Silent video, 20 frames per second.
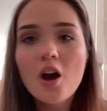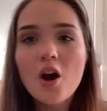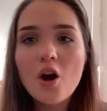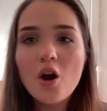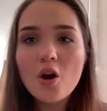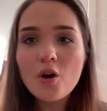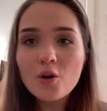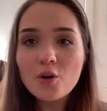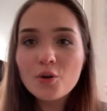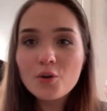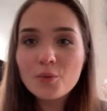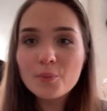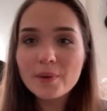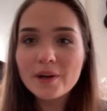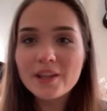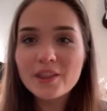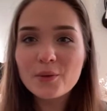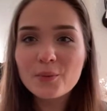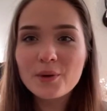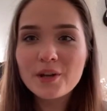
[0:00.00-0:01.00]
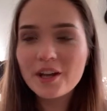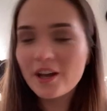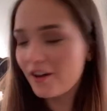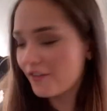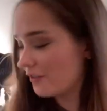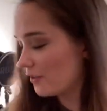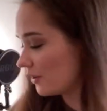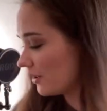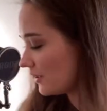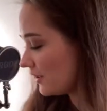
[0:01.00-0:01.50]
Oh, by the way, I
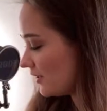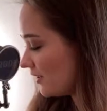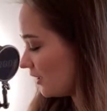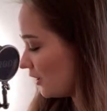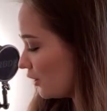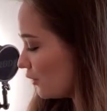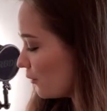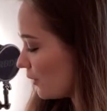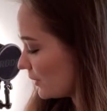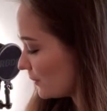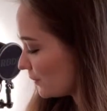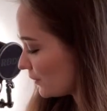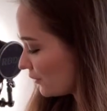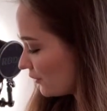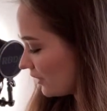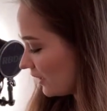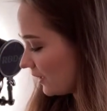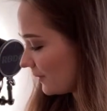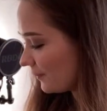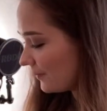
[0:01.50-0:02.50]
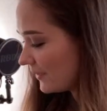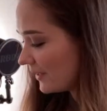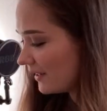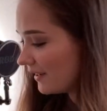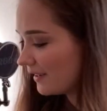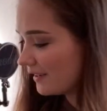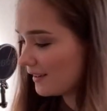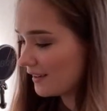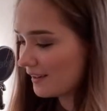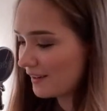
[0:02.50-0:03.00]
forgot to tell you one more thing.
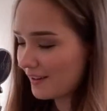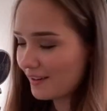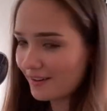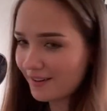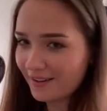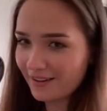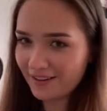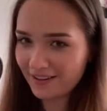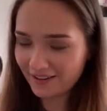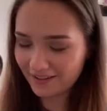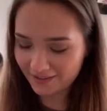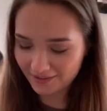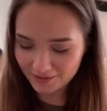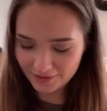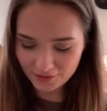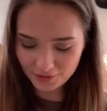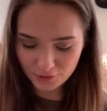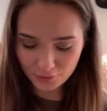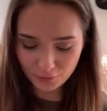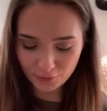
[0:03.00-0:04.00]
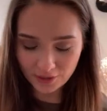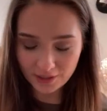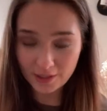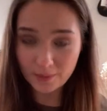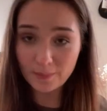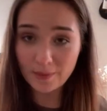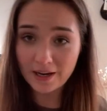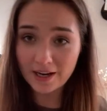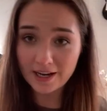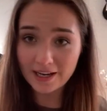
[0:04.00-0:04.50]
During
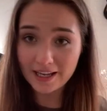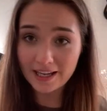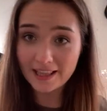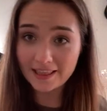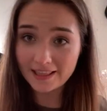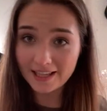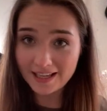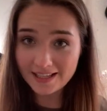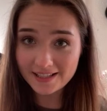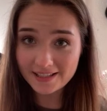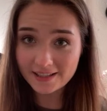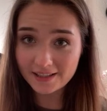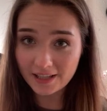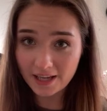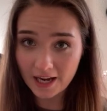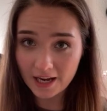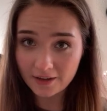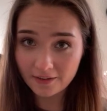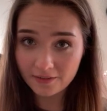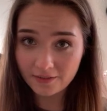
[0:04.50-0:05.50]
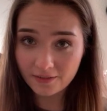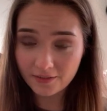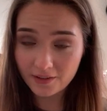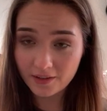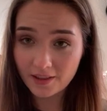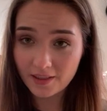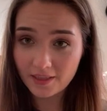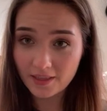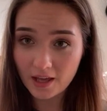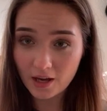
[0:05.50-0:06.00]
my last live,
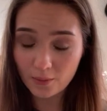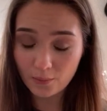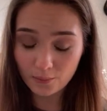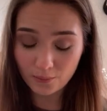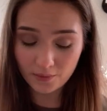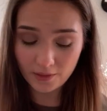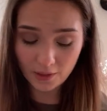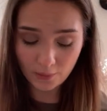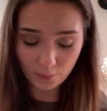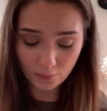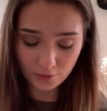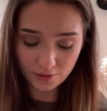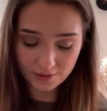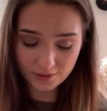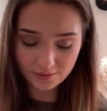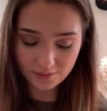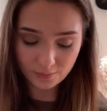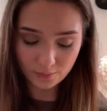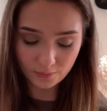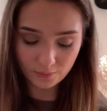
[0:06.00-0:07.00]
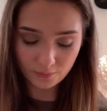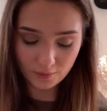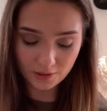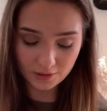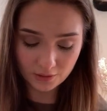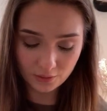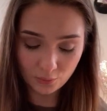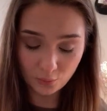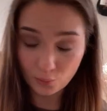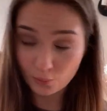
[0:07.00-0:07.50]
that was
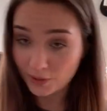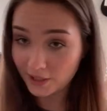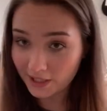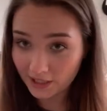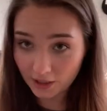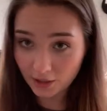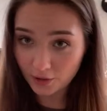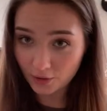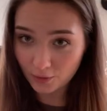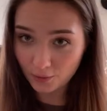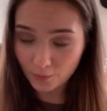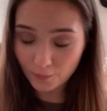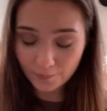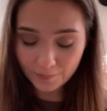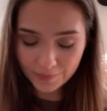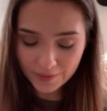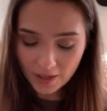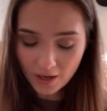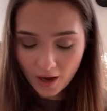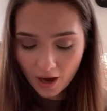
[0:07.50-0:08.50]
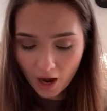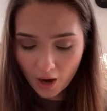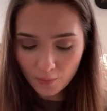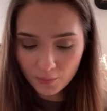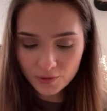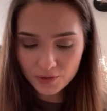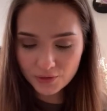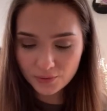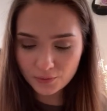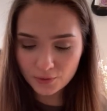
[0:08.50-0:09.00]
1 week ago, I
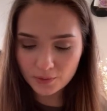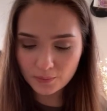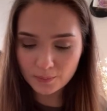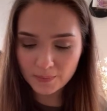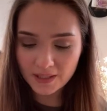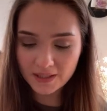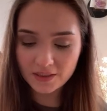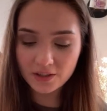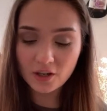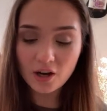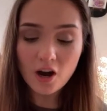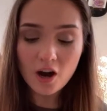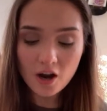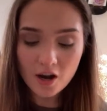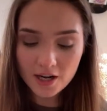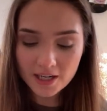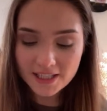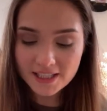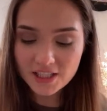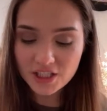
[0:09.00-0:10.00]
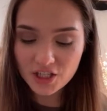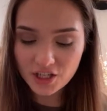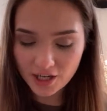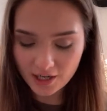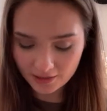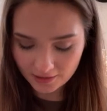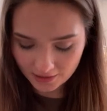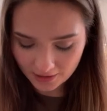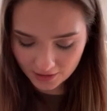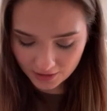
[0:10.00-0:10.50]
was doing Meet the Artist
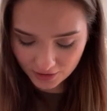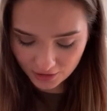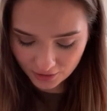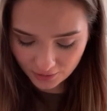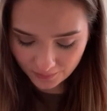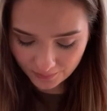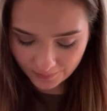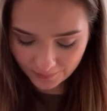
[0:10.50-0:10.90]
Challenge.